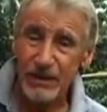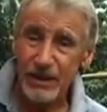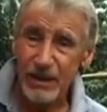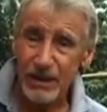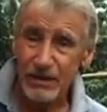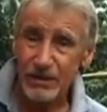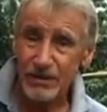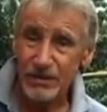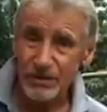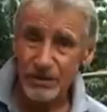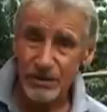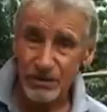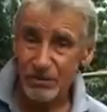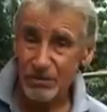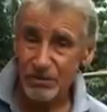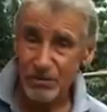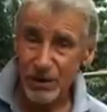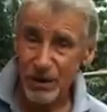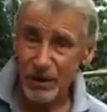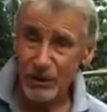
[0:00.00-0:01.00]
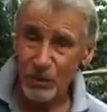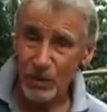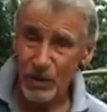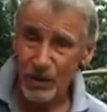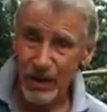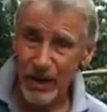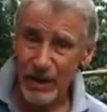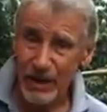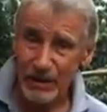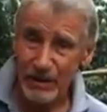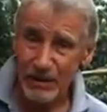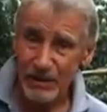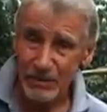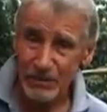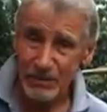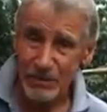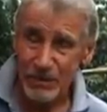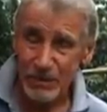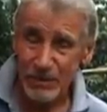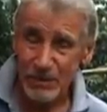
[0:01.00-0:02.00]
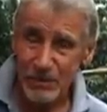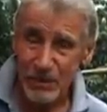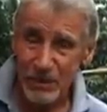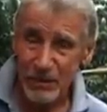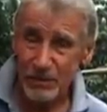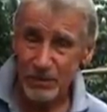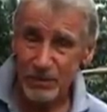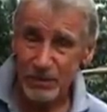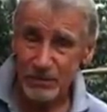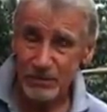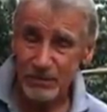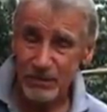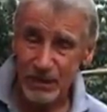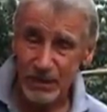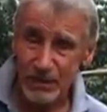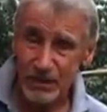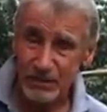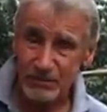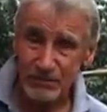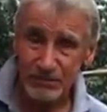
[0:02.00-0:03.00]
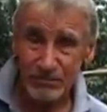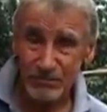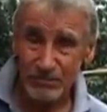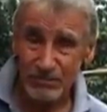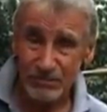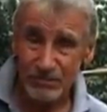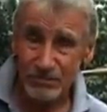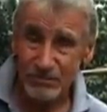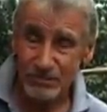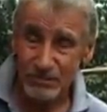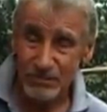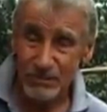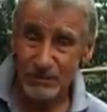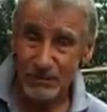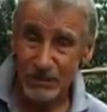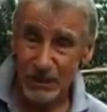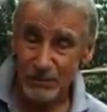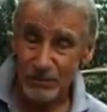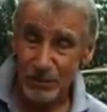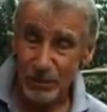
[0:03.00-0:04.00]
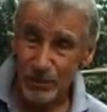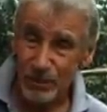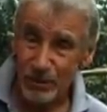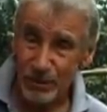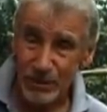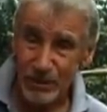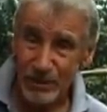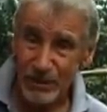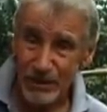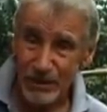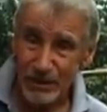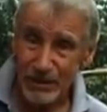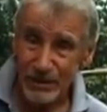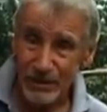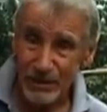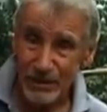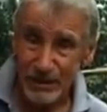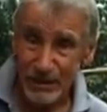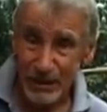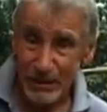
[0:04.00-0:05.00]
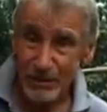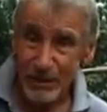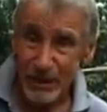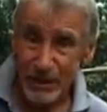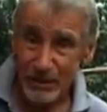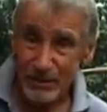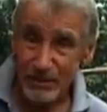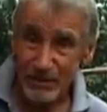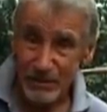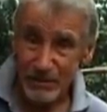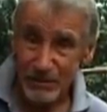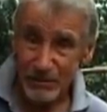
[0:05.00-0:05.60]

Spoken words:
and you can buy one egg, because people are quite poor and they may